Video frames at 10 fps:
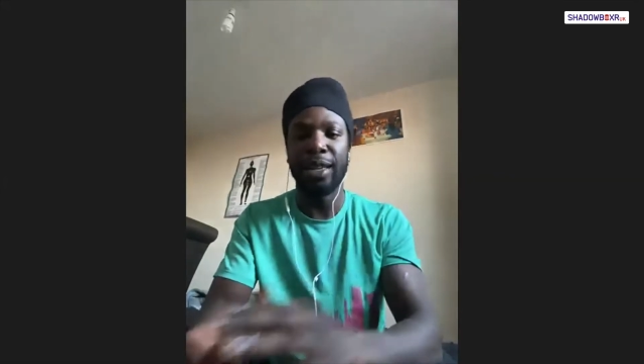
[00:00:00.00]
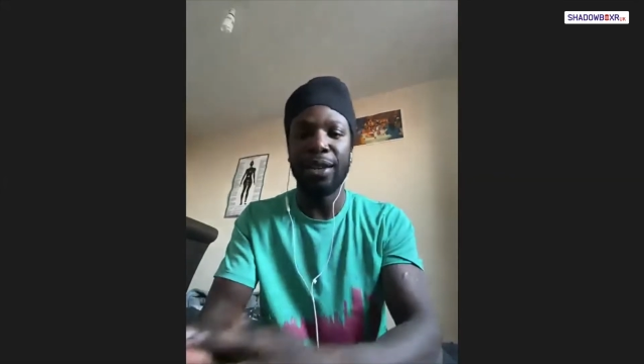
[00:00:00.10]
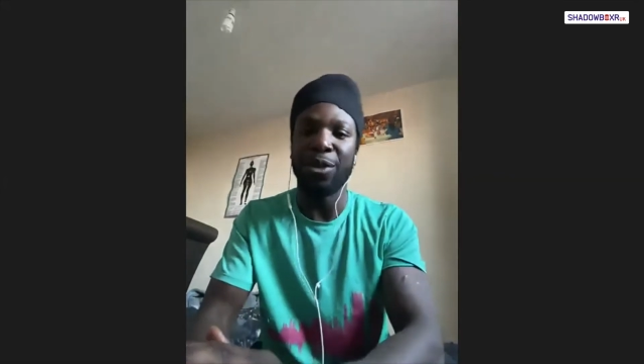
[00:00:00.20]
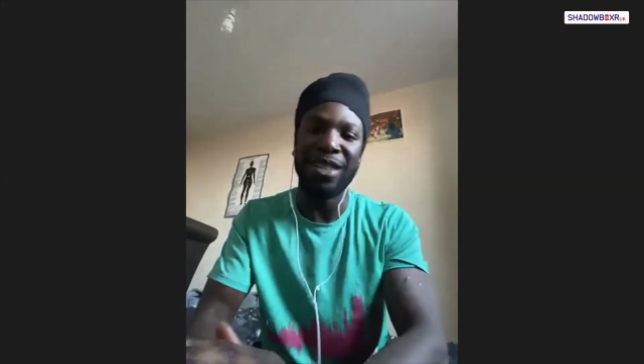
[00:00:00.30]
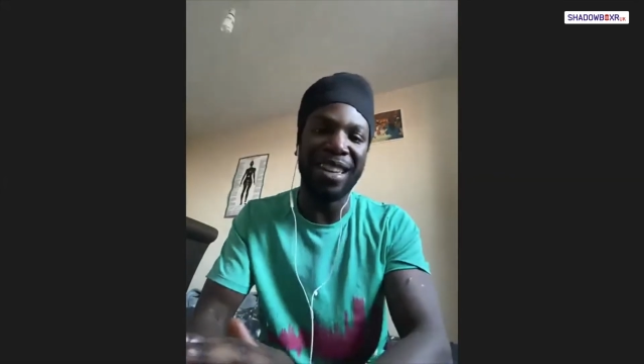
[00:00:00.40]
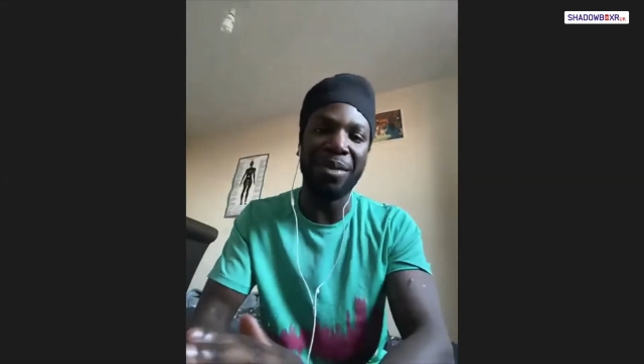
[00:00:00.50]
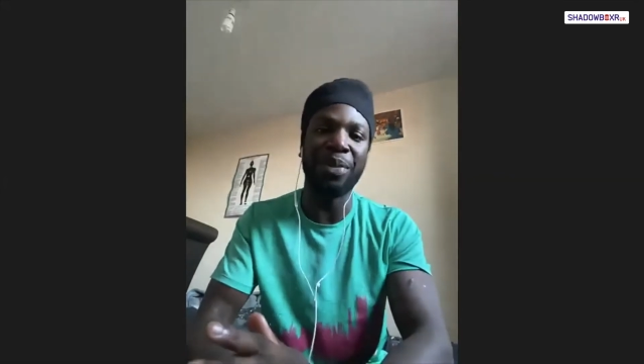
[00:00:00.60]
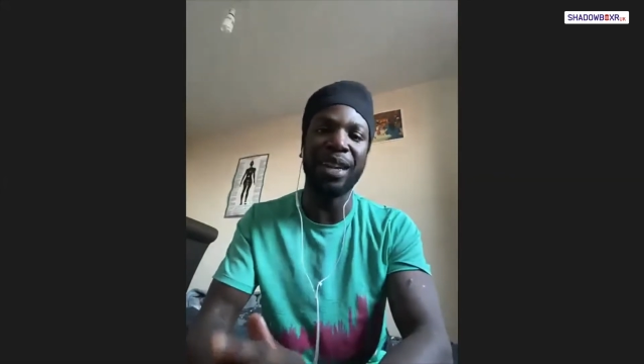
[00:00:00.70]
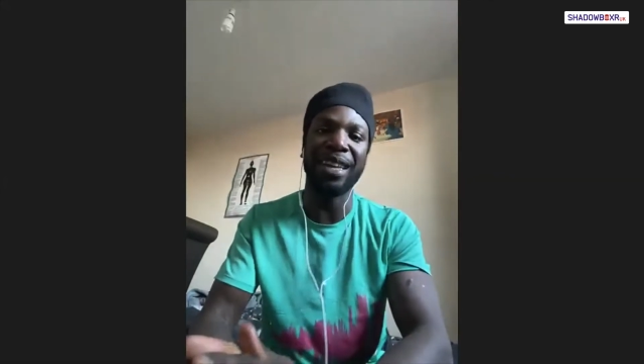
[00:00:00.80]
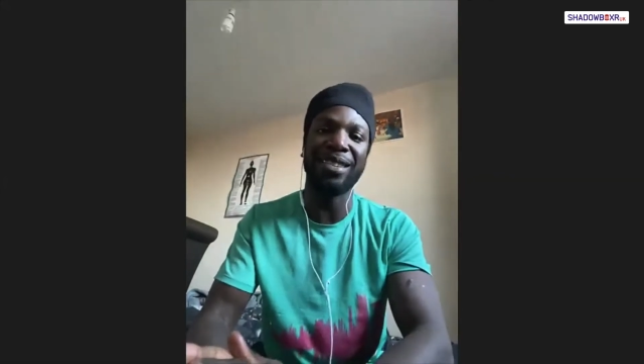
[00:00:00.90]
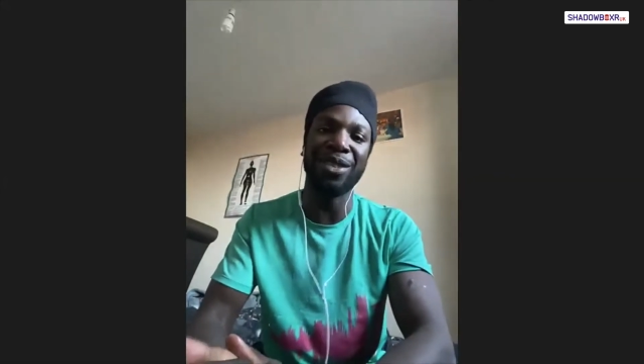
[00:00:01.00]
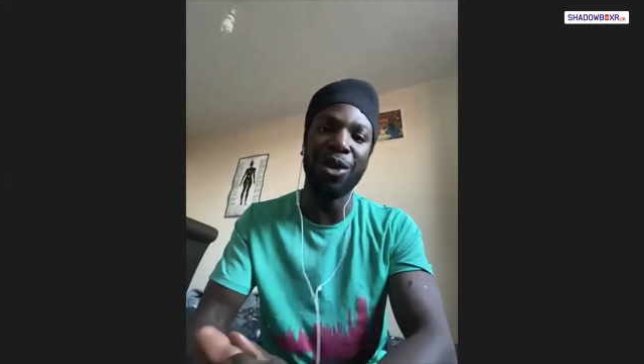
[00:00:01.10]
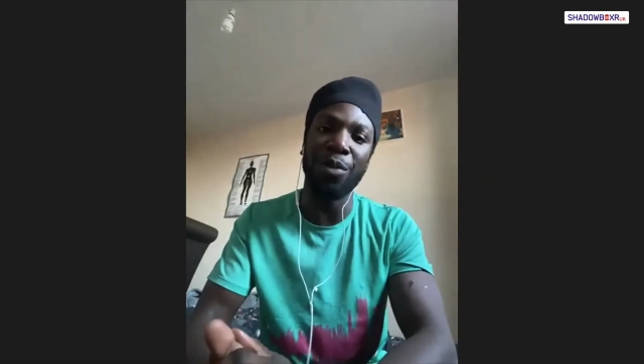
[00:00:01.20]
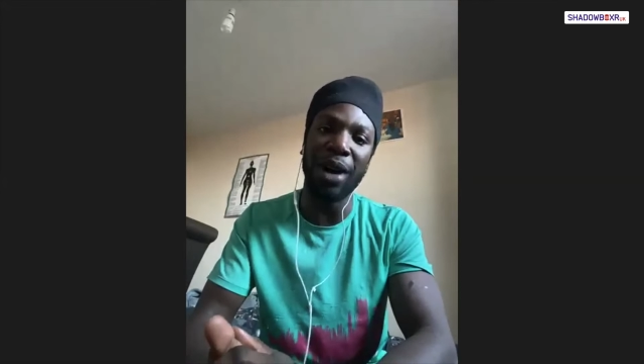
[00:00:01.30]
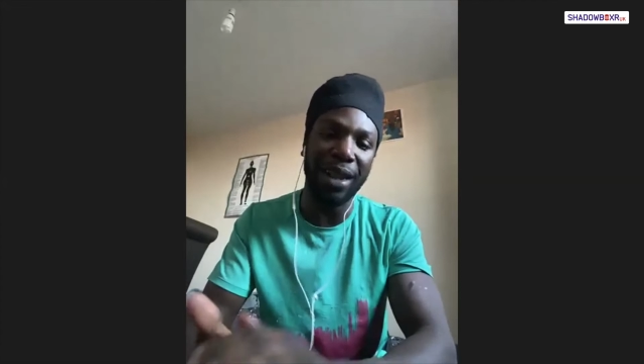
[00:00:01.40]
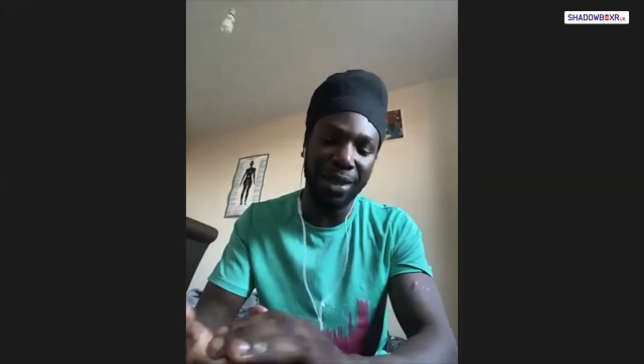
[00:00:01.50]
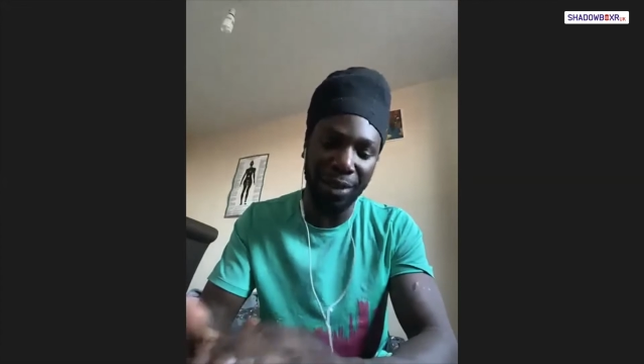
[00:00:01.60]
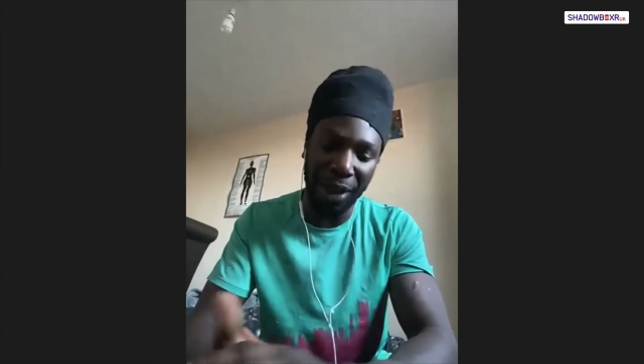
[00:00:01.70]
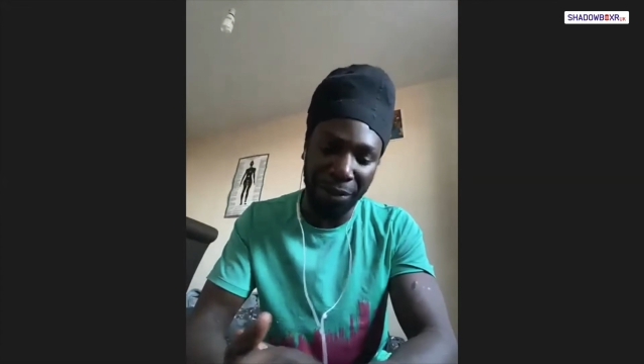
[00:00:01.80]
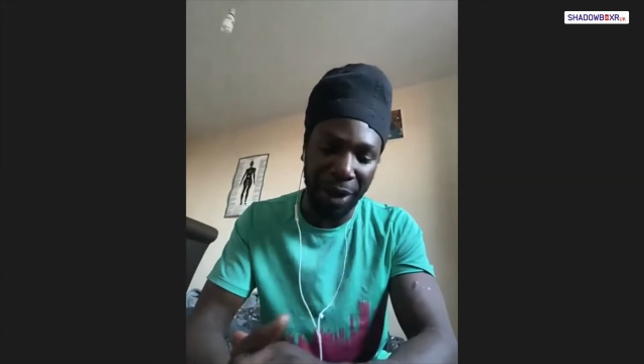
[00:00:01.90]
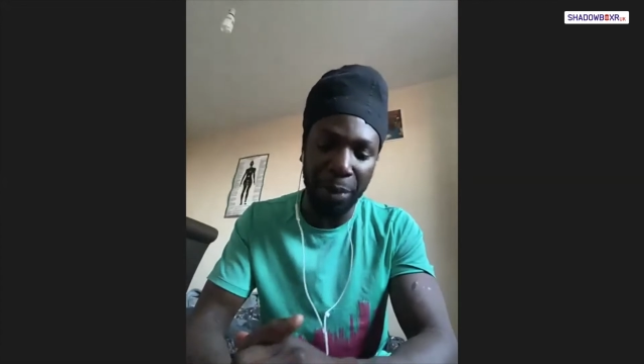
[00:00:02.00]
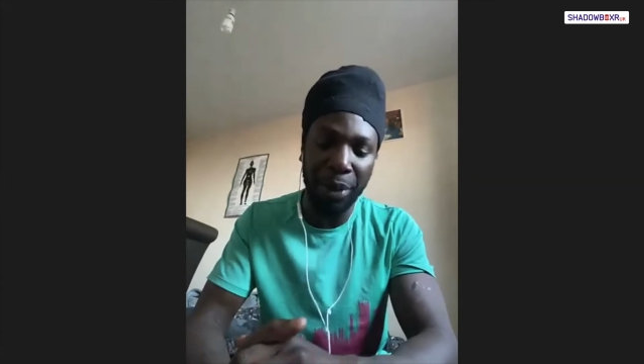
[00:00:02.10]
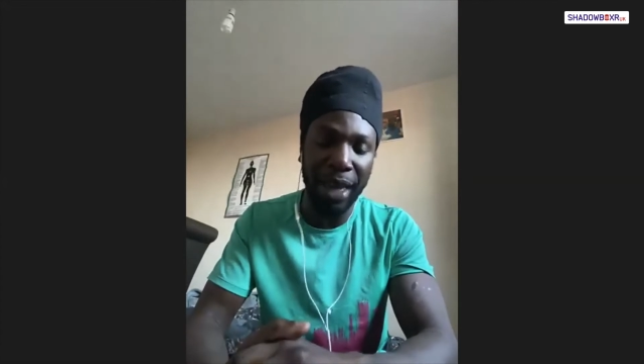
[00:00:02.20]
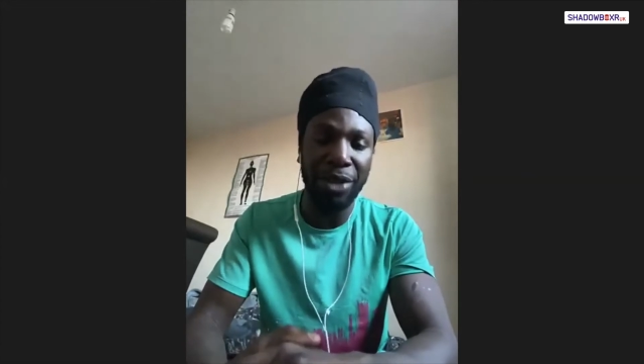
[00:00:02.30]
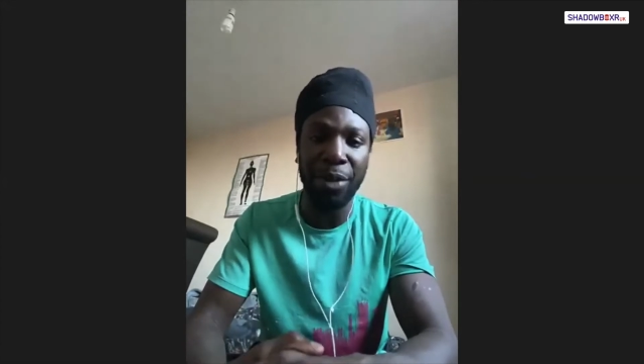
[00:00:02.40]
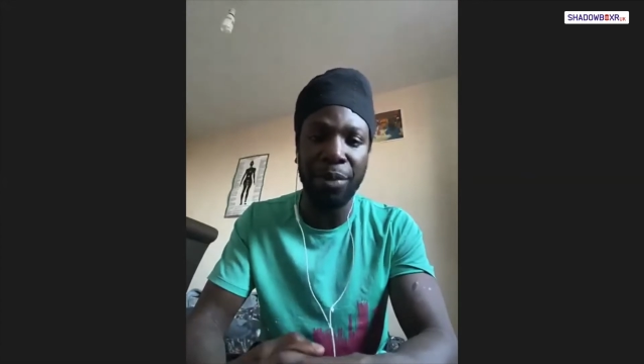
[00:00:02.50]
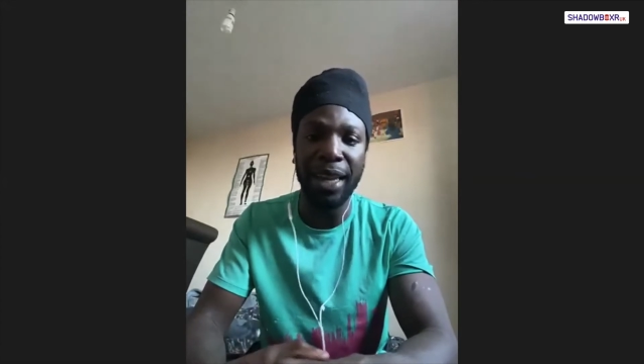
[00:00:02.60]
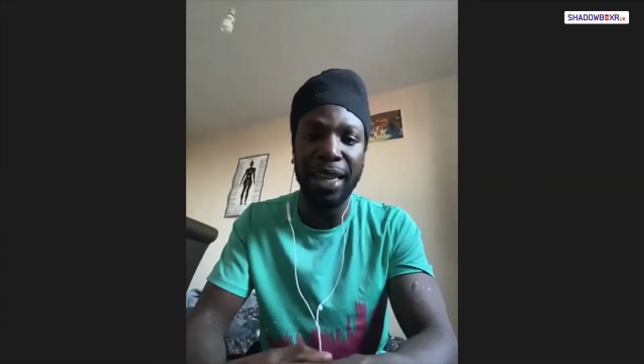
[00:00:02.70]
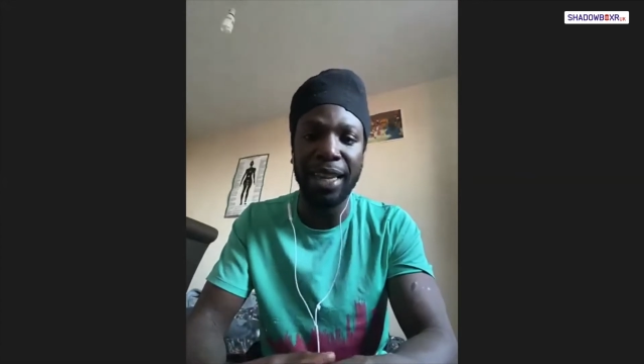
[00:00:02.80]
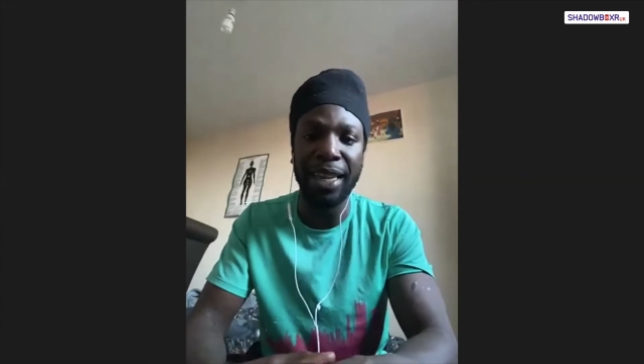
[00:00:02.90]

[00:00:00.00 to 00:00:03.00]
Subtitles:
second place, you know. But a fair play to him, man.